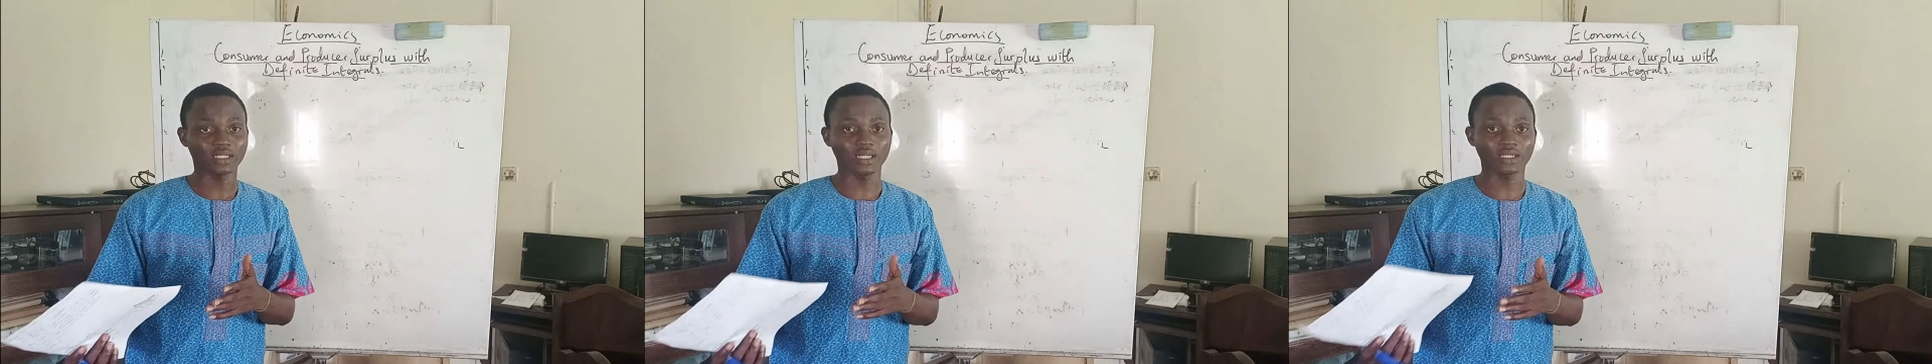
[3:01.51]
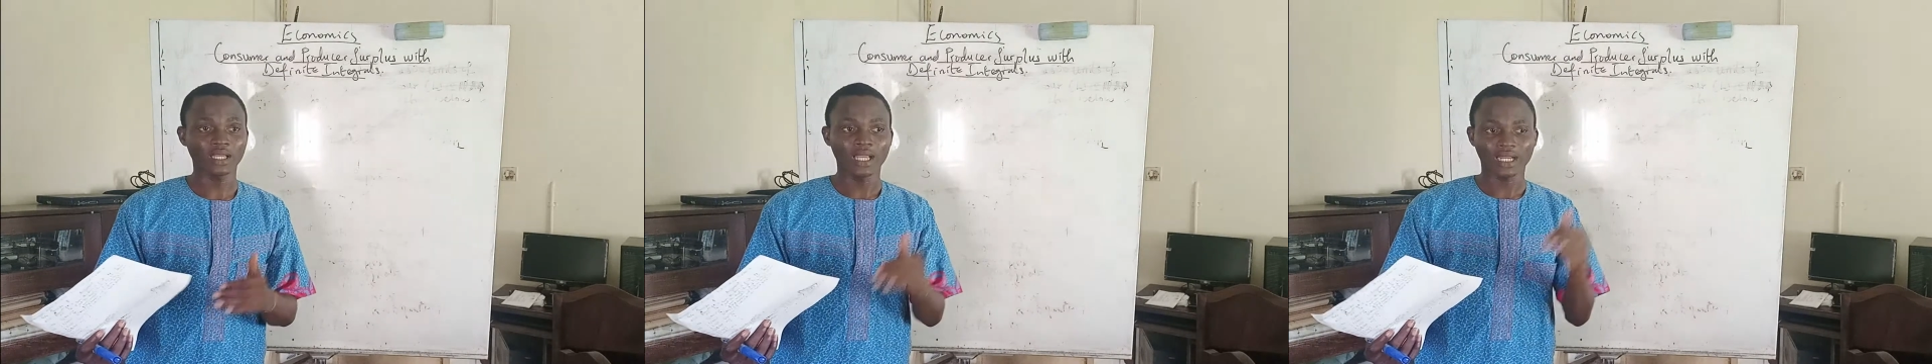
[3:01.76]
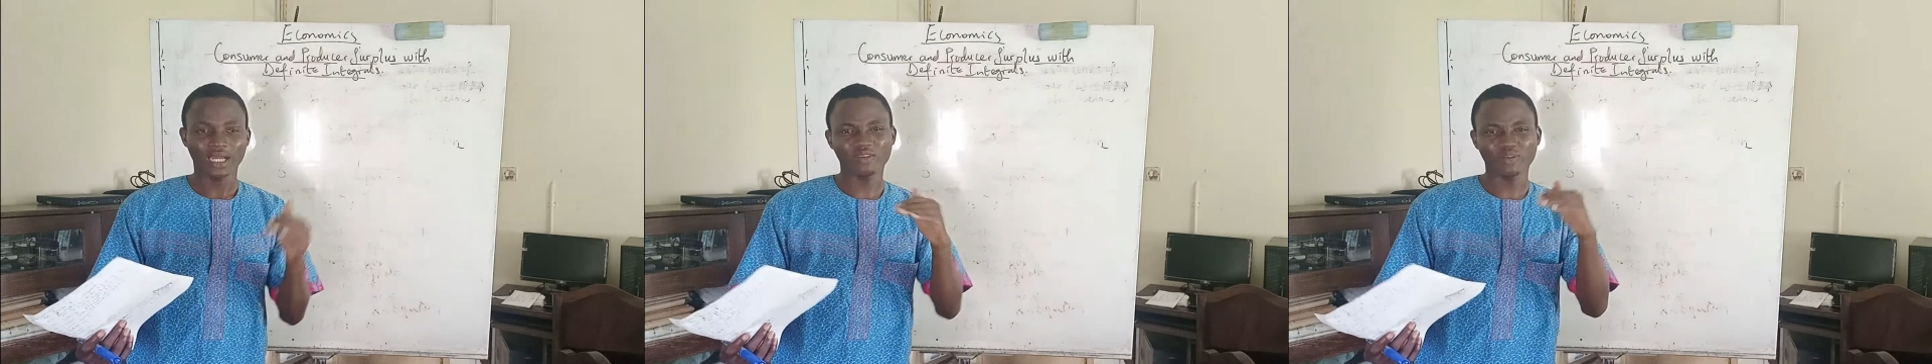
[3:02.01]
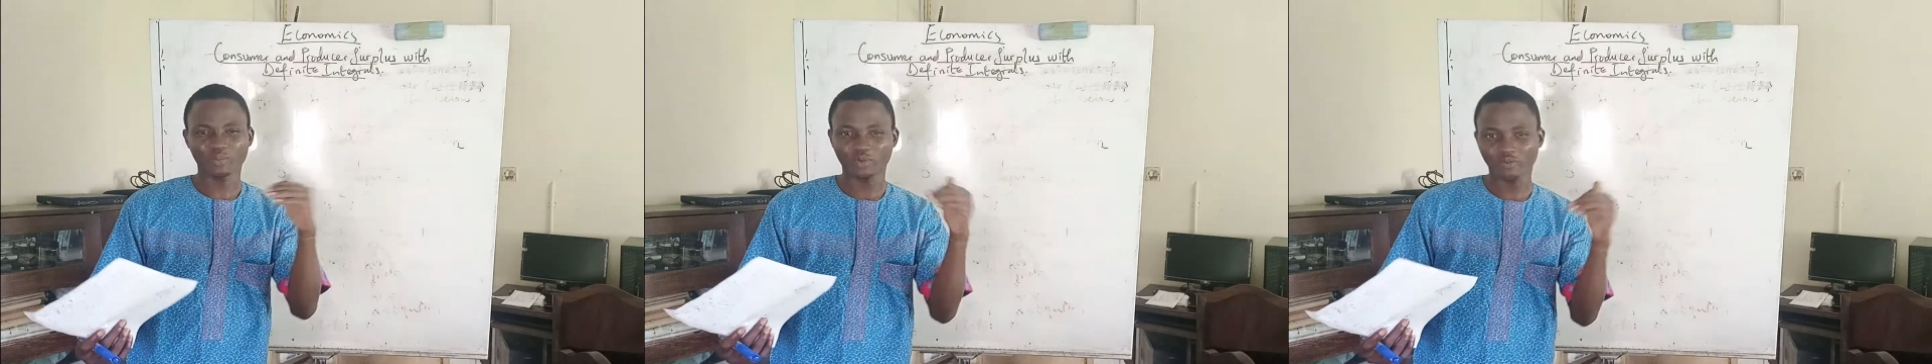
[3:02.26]
and then kind
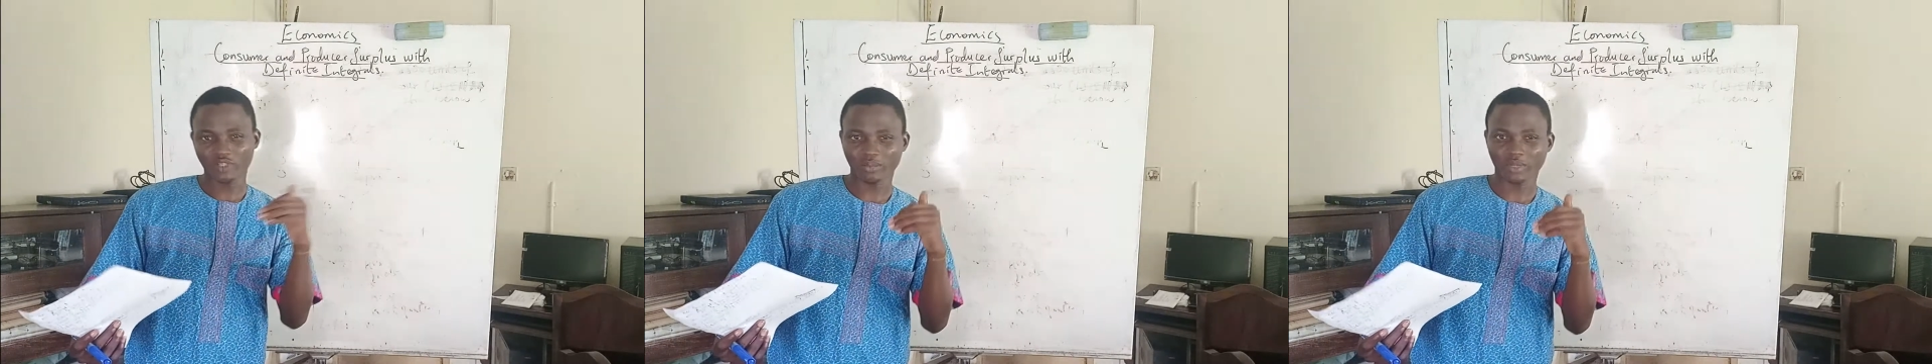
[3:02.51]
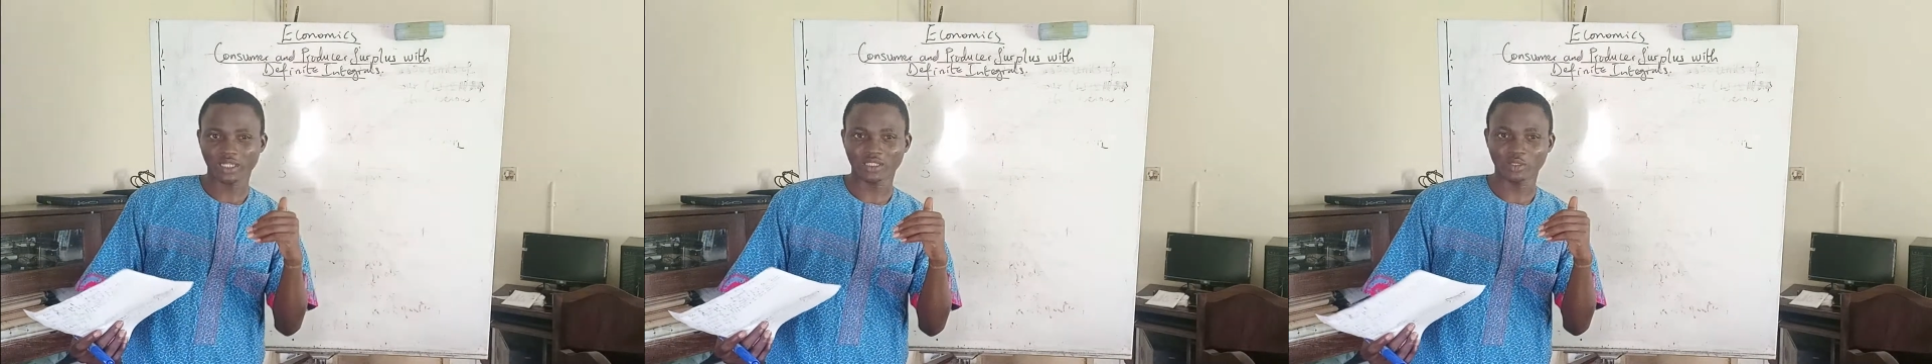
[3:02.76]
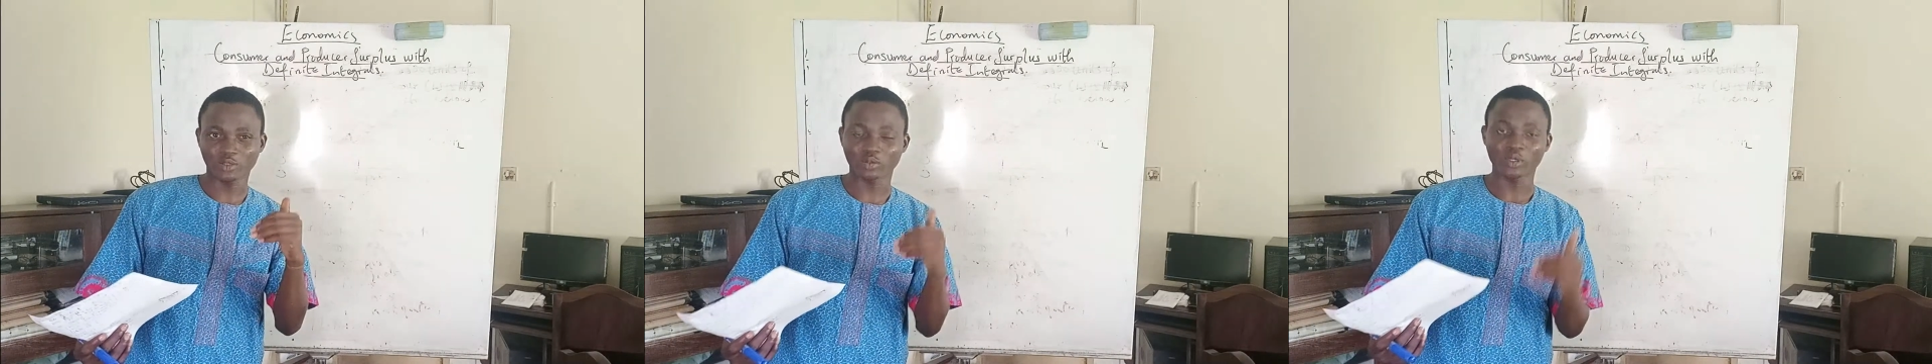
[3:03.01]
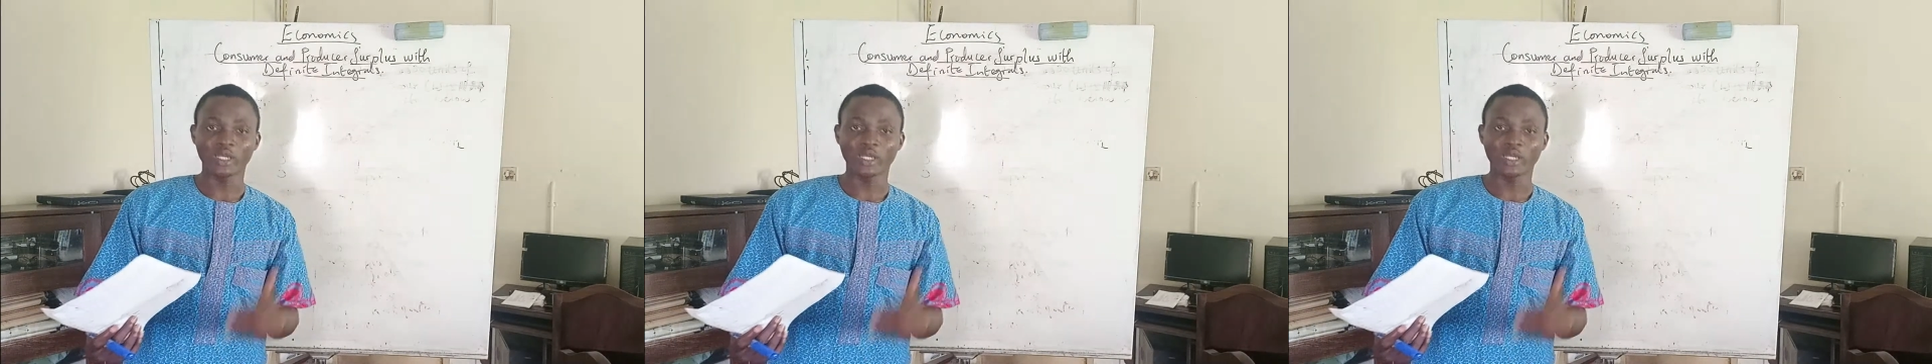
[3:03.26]
of a profit margin.